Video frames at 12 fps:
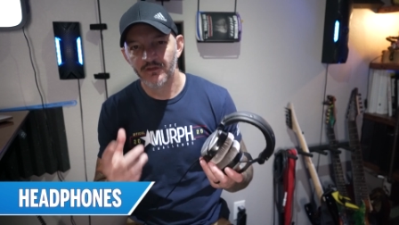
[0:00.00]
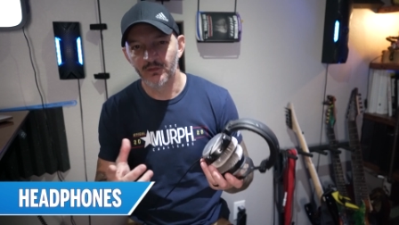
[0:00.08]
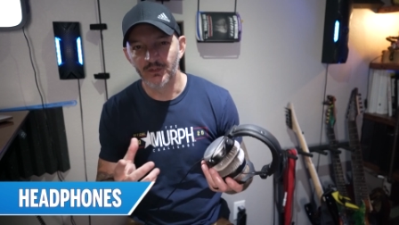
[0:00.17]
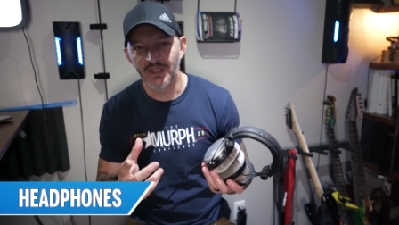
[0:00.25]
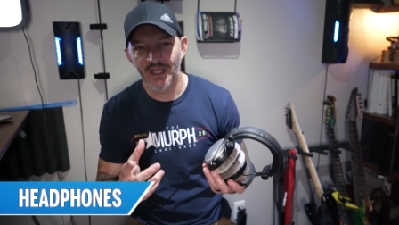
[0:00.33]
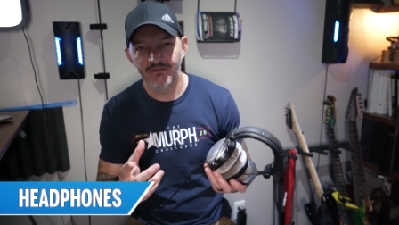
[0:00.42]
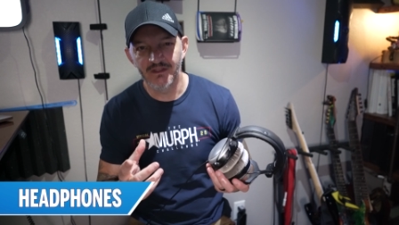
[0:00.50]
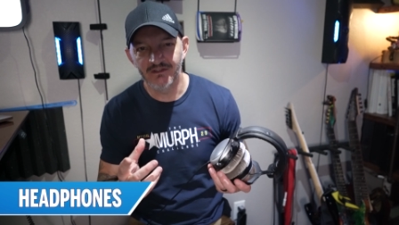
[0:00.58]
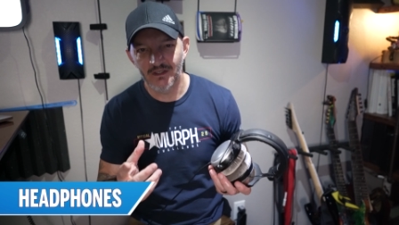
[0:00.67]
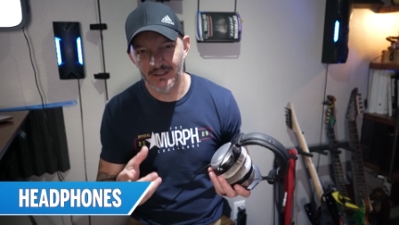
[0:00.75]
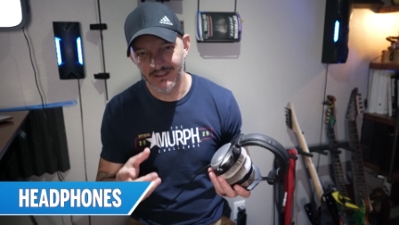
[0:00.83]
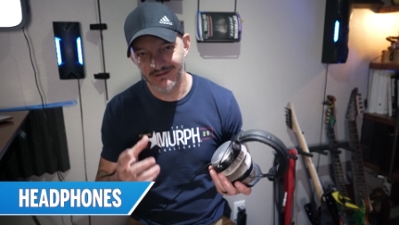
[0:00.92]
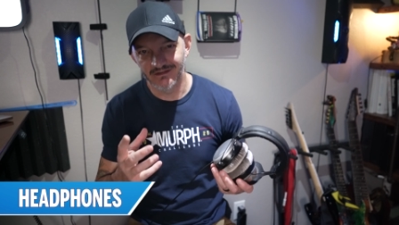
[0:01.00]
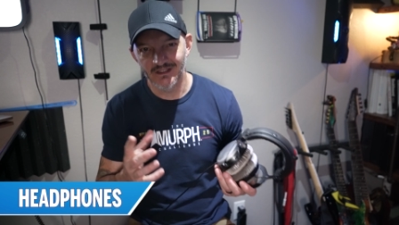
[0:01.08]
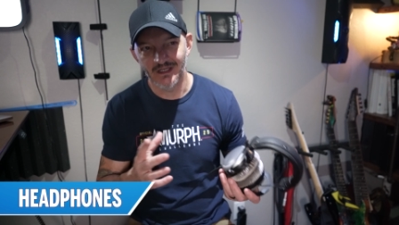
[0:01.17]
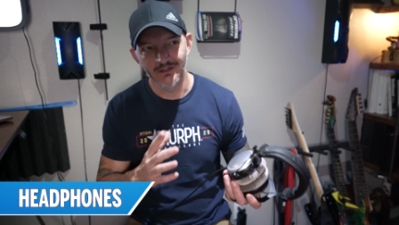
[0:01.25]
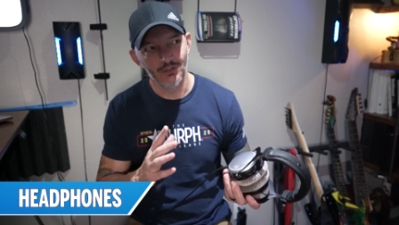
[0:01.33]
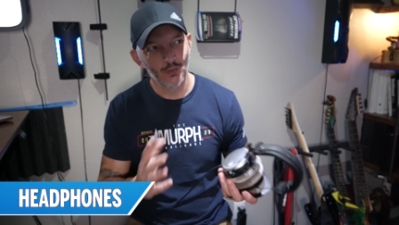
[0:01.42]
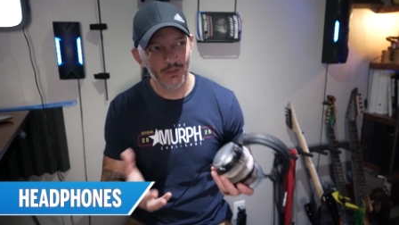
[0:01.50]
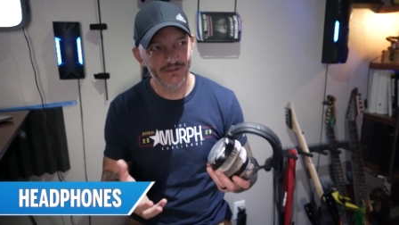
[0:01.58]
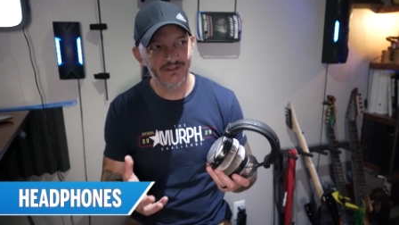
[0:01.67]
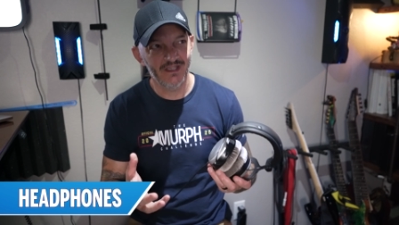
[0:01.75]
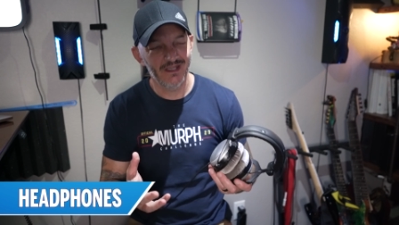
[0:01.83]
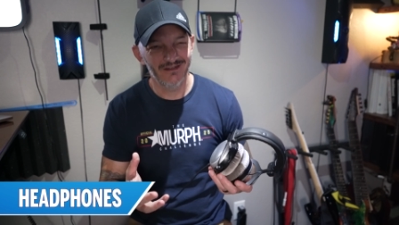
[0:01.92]
So when you have these on, it's not
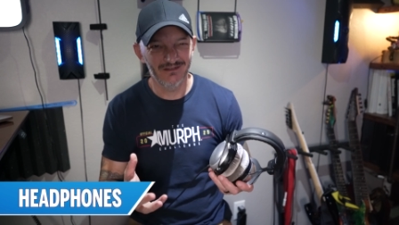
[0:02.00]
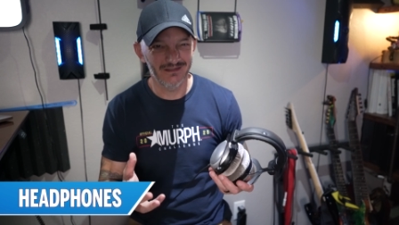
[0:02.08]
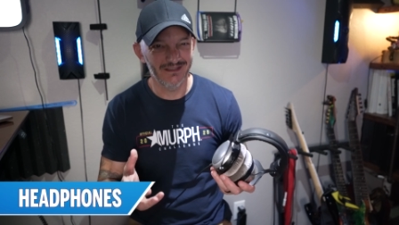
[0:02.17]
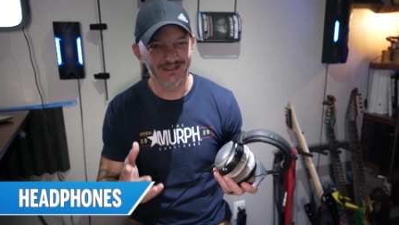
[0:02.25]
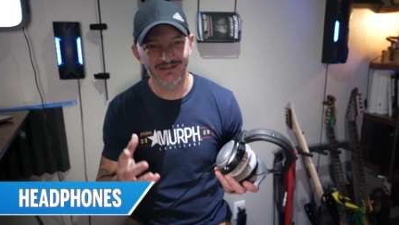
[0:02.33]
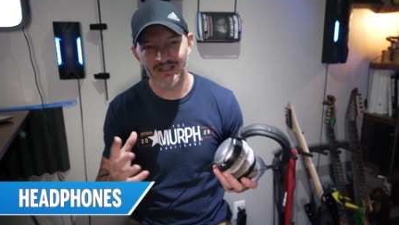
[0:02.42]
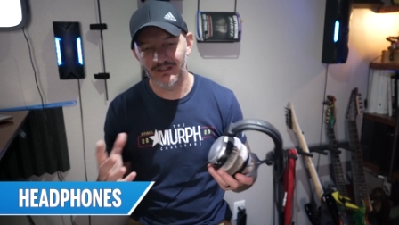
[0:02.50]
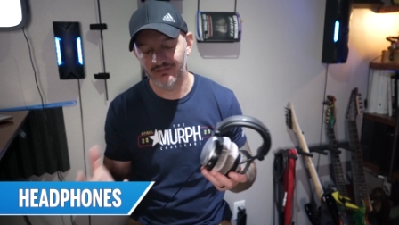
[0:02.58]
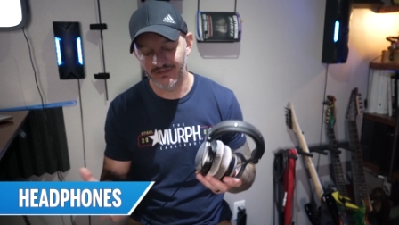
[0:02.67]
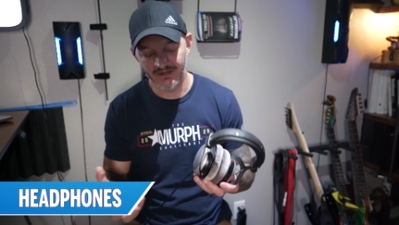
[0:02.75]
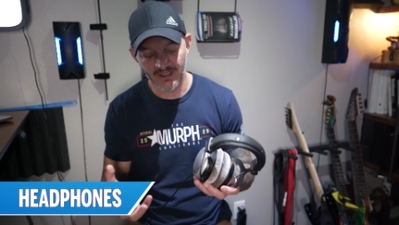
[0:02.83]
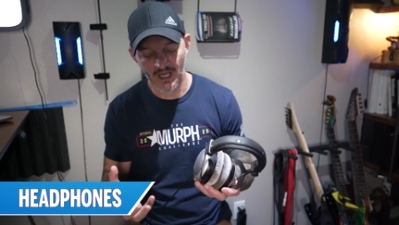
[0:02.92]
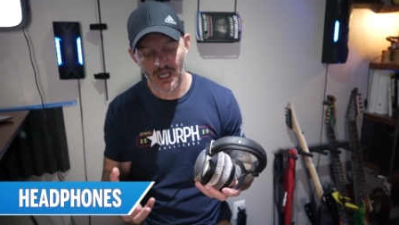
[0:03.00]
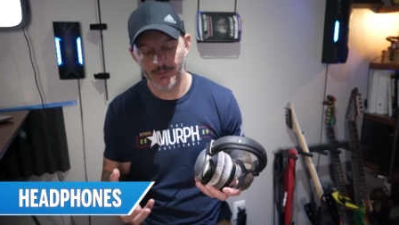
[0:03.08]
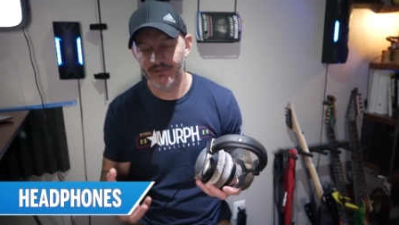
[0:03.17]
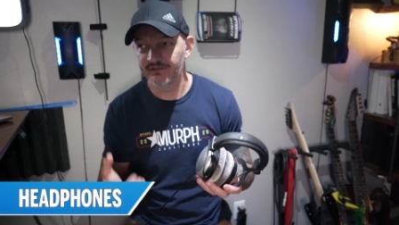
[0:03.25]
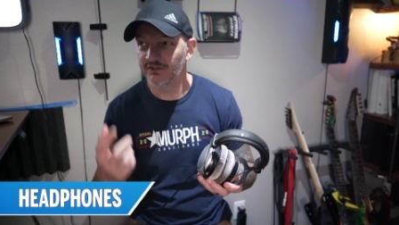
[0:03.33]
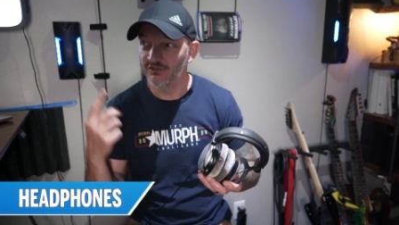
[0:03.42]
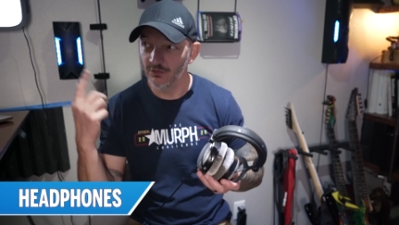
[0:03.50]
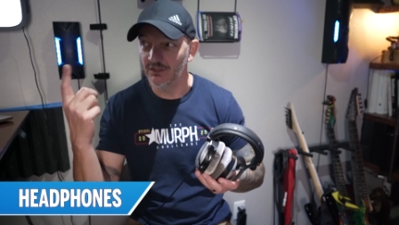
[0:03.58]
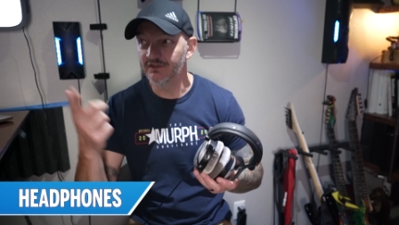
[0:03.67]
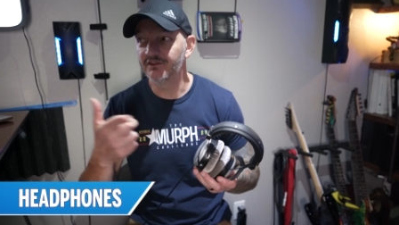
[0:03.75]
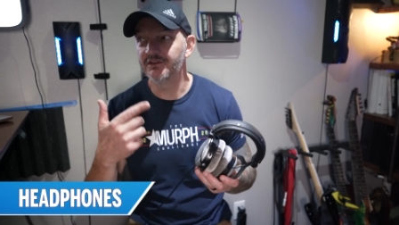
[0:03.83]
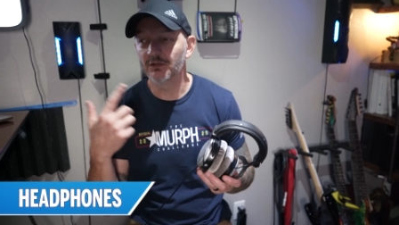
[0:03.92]
noise canceling, it's actually the opposite. You
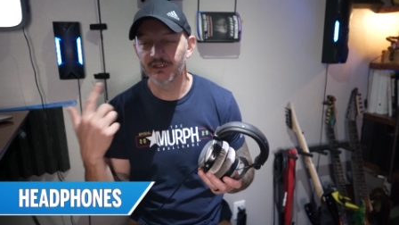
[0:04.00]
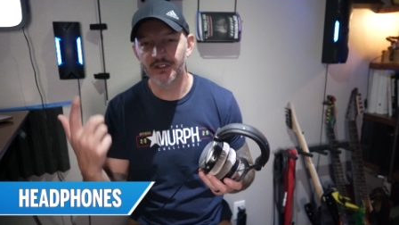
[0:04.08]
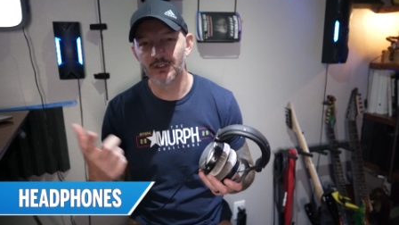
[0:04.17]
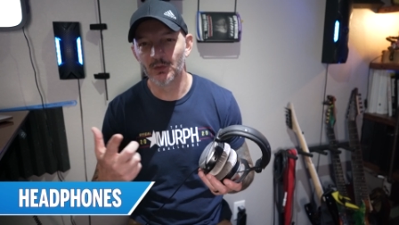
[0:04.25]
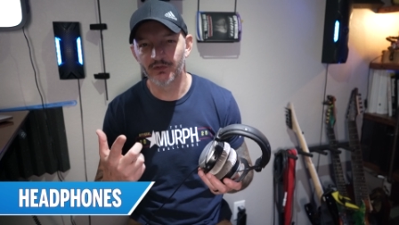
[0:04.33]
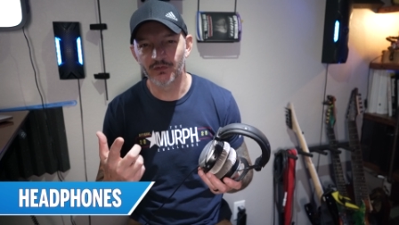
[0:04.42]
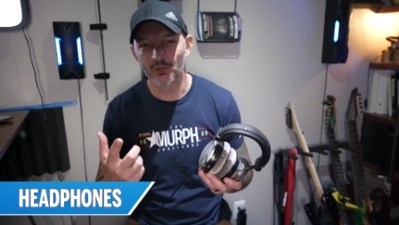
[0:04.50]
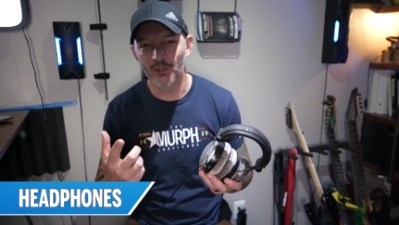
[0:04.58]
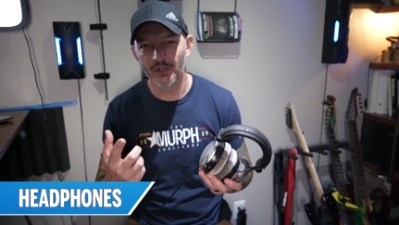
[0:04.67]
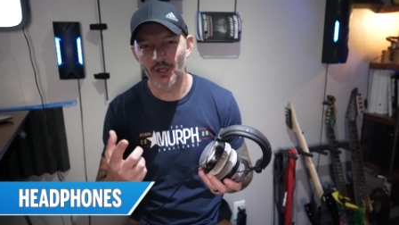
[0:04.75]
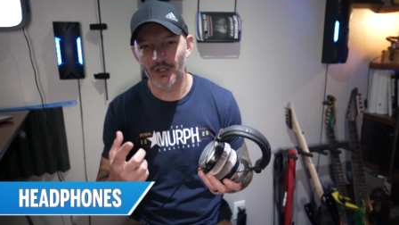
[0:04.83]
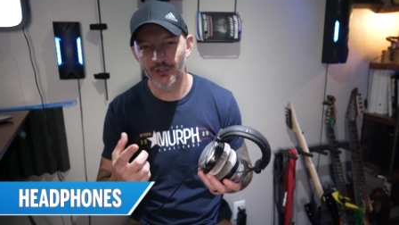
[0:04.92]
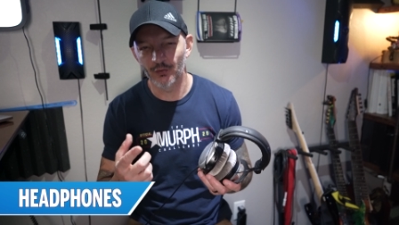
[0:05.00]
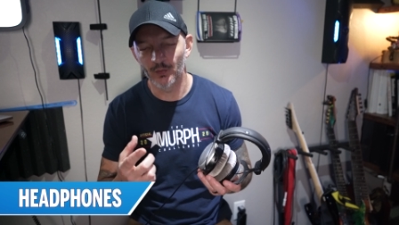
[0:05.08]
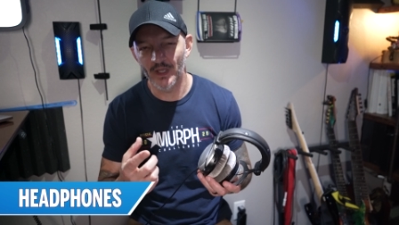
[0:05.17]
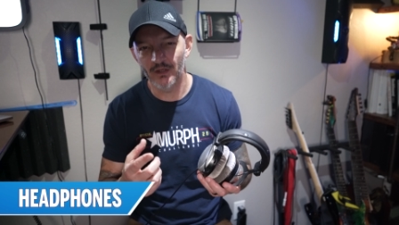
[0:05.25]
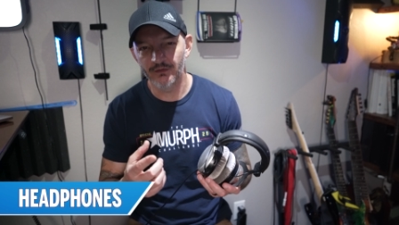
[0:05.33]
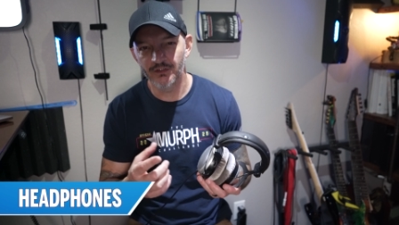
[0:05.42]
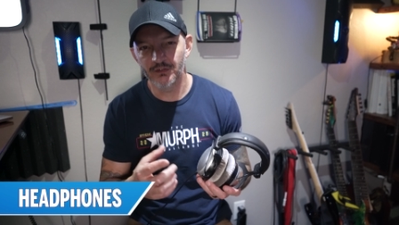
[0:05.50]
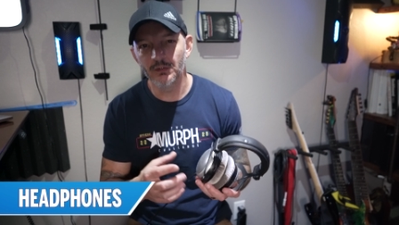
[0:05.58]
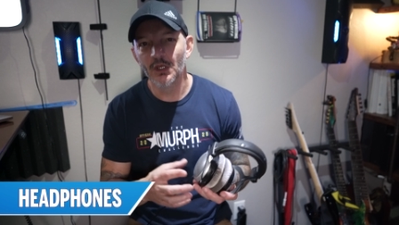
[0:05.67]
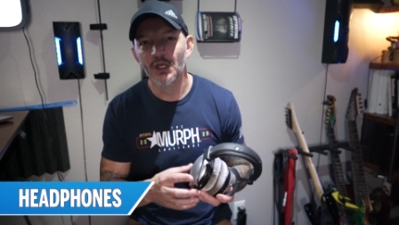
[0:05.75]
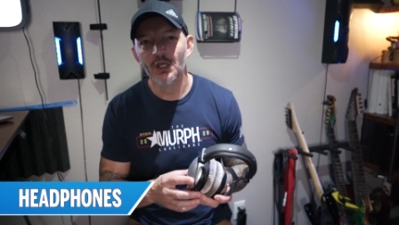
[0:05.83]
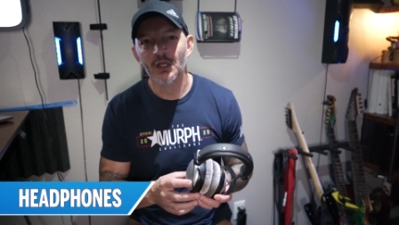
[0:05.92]
can still hear what's going on around you.